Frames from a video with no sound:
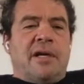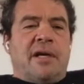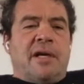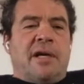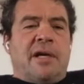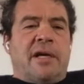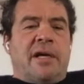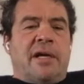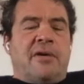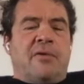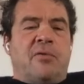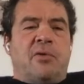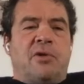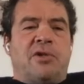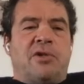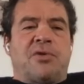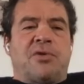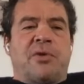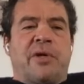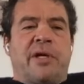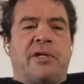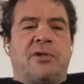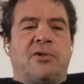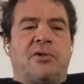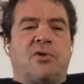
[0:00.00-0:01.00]
And we
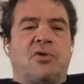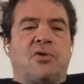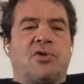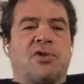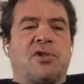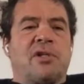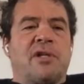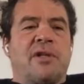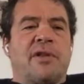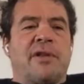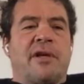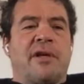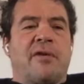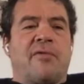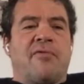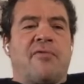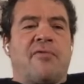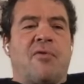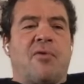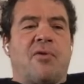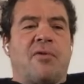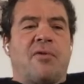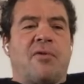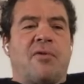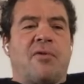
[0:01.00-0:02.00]
train usually there
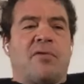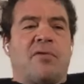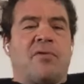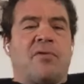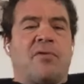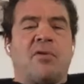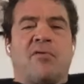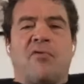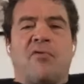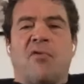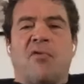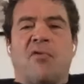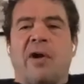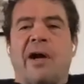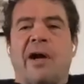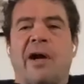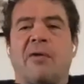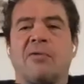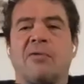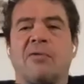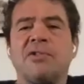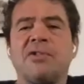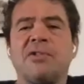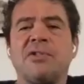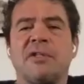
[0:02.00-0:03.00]
for three or four
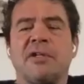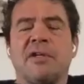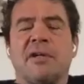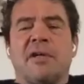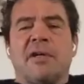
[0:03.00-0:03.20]
hours.